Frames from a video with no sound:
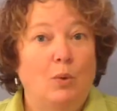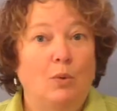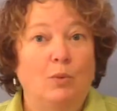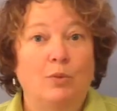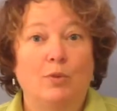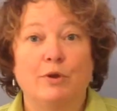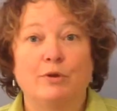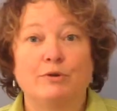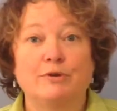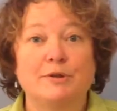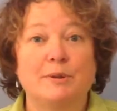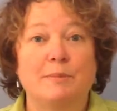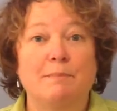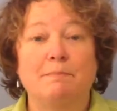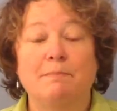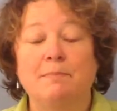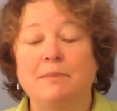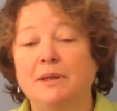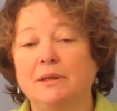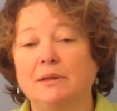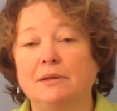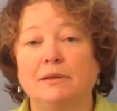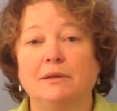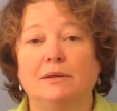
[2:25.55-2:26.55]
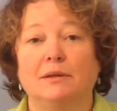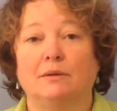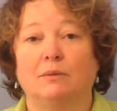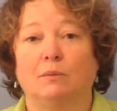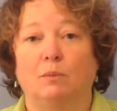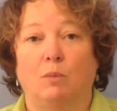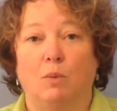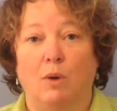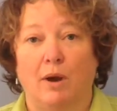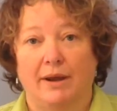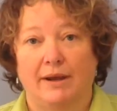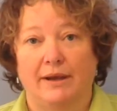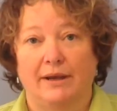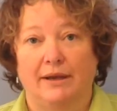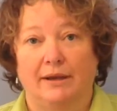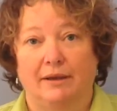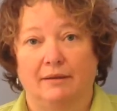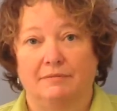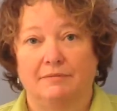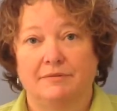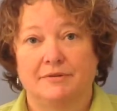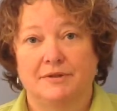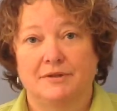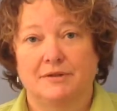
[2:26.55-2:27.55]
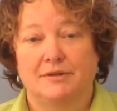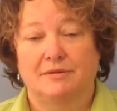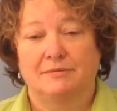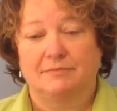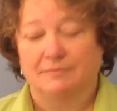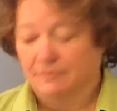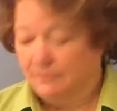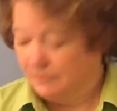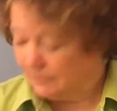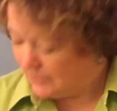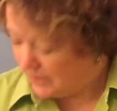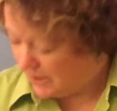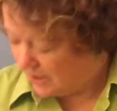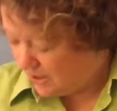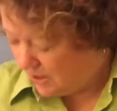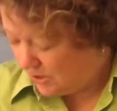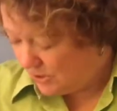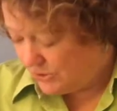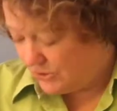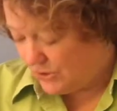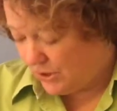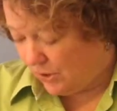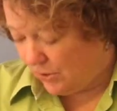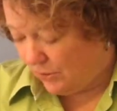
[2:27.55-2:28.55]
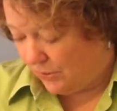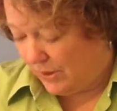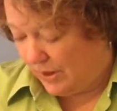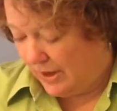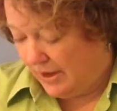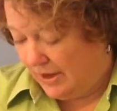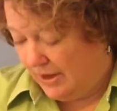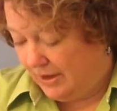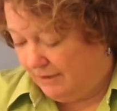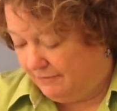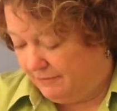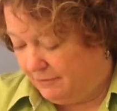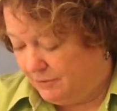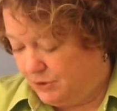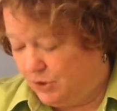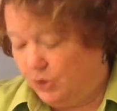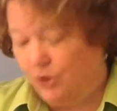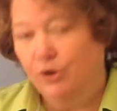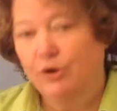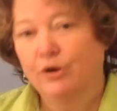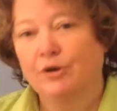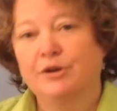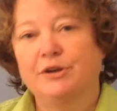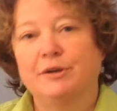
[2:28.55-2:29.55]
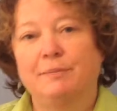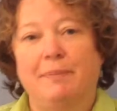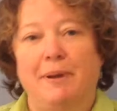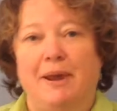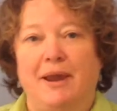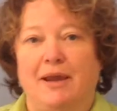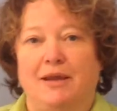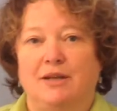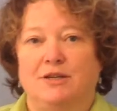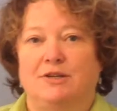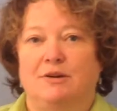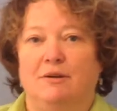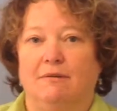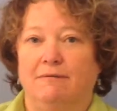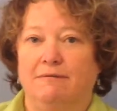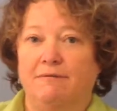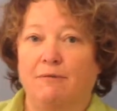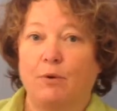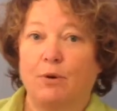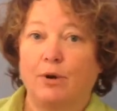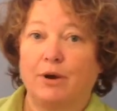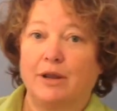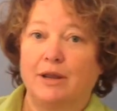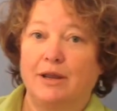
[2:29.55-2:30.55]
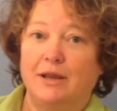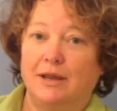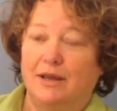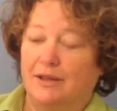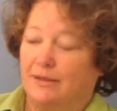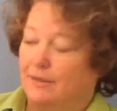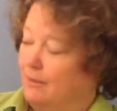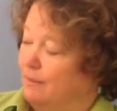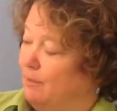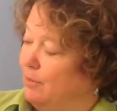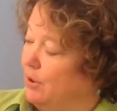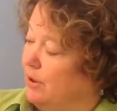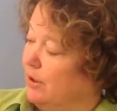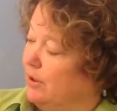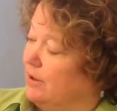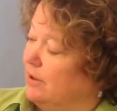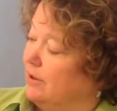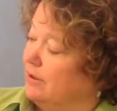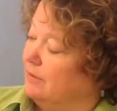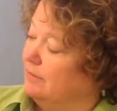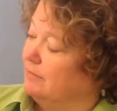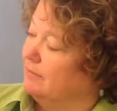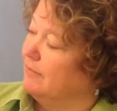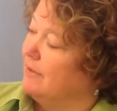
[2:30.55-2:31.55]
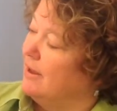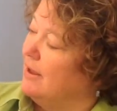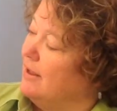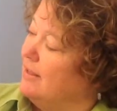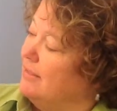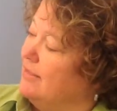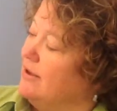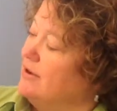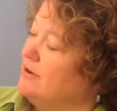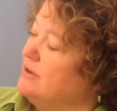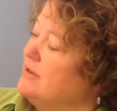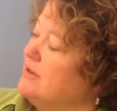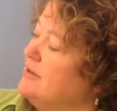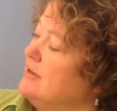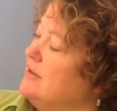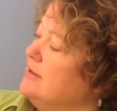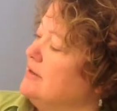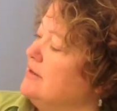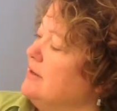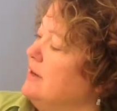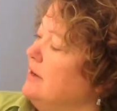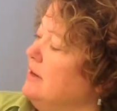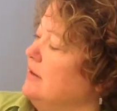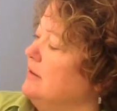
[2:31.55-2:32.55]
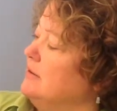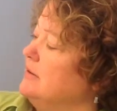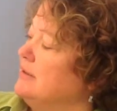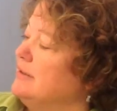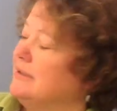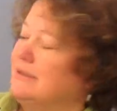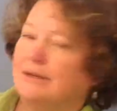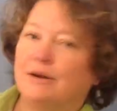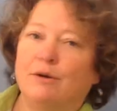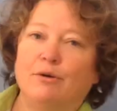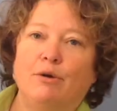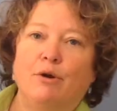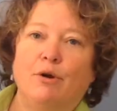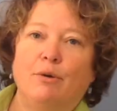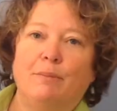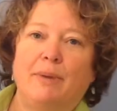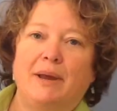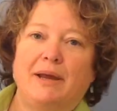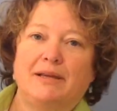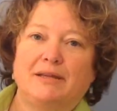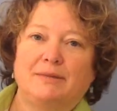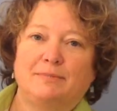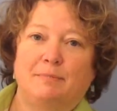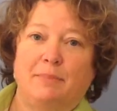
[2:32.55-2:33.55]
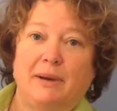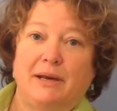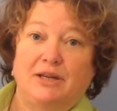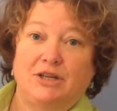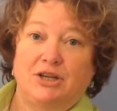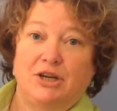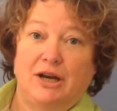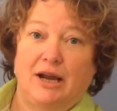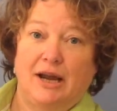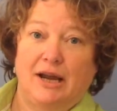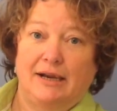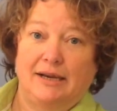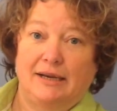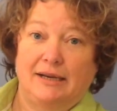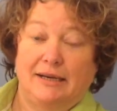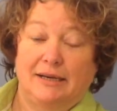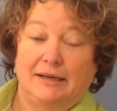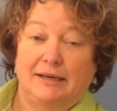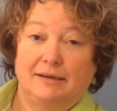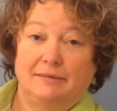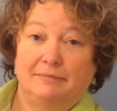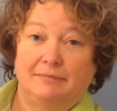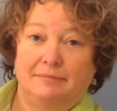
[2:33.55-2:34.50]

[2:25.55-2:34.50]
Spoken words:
There's a million what ifs. So if you turn to page 40 in the book, there's this little zero-based budget idea